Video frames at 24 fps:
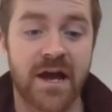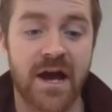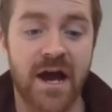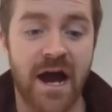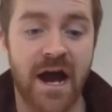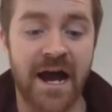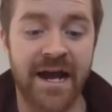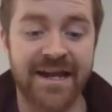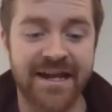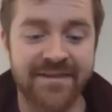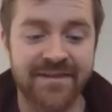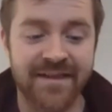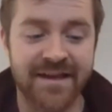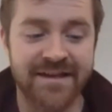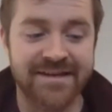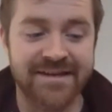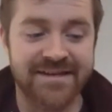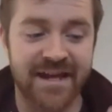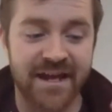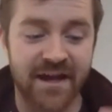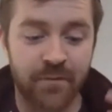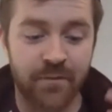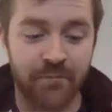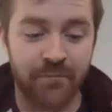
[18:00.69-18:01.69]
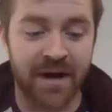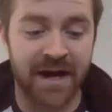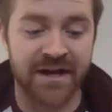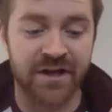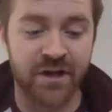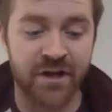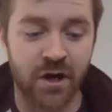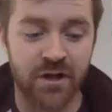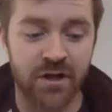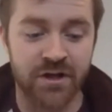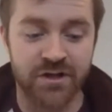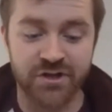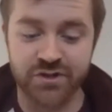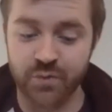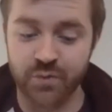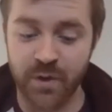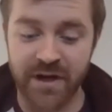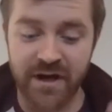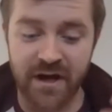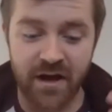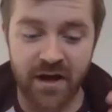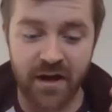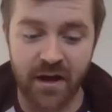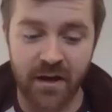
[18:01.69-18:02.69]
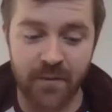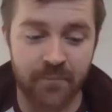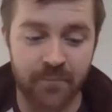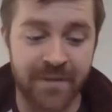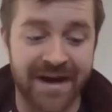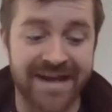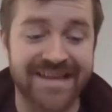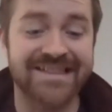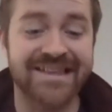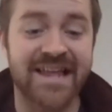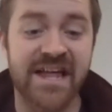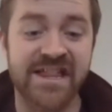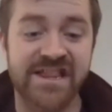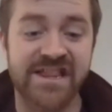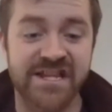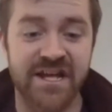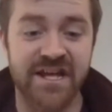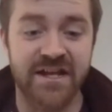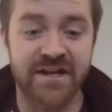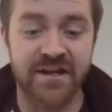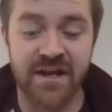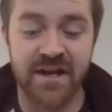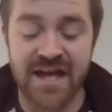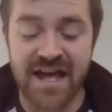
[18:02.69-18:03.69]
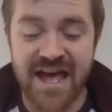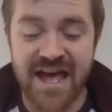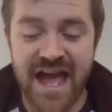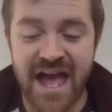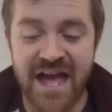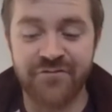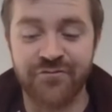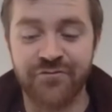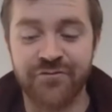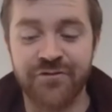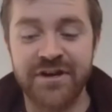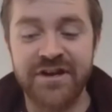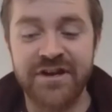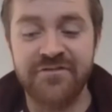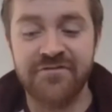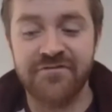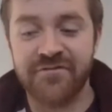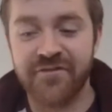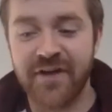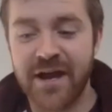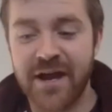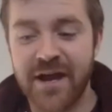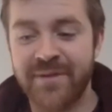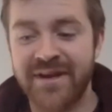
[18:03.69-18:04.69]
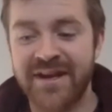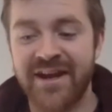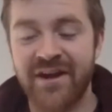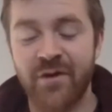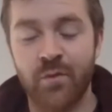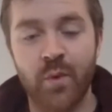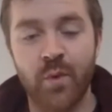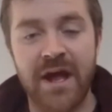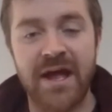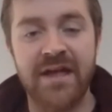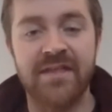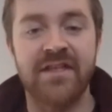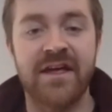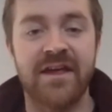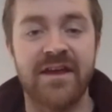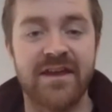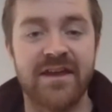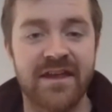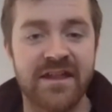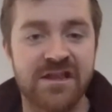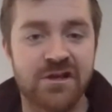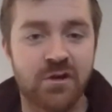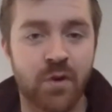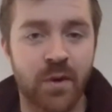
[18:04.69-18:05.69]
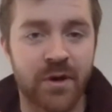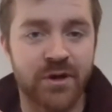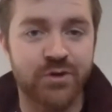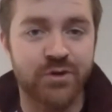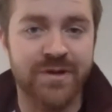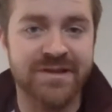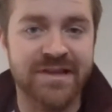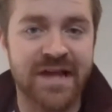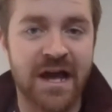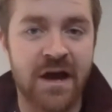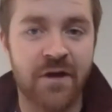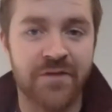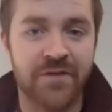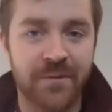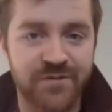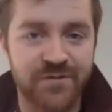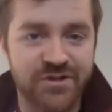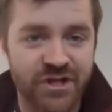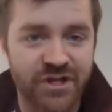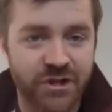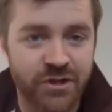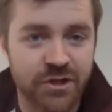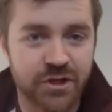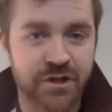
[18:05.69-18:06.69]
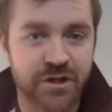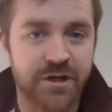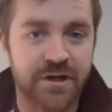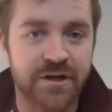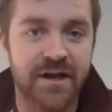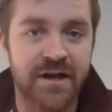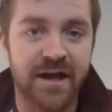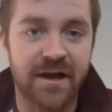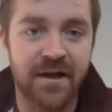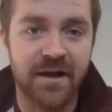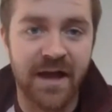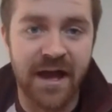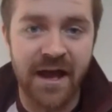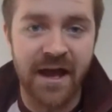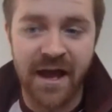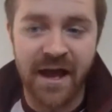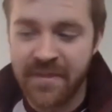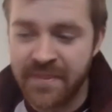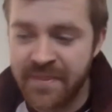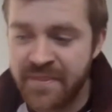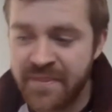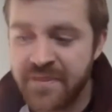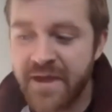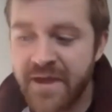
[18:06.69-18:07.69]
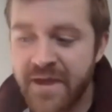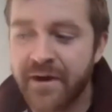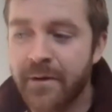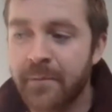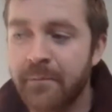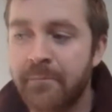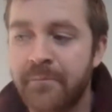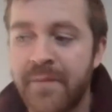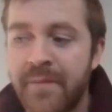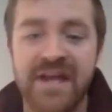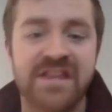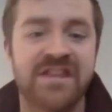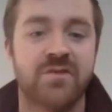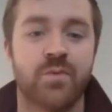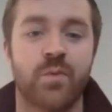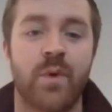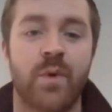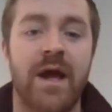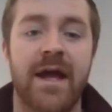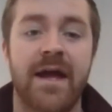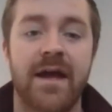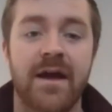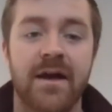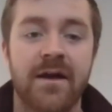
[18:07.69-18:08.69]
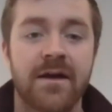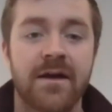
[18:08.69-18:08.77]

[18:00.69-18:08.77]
I can then take my knowledge, my lesson, and reframe it in a way that is going to allow them to learn their best way.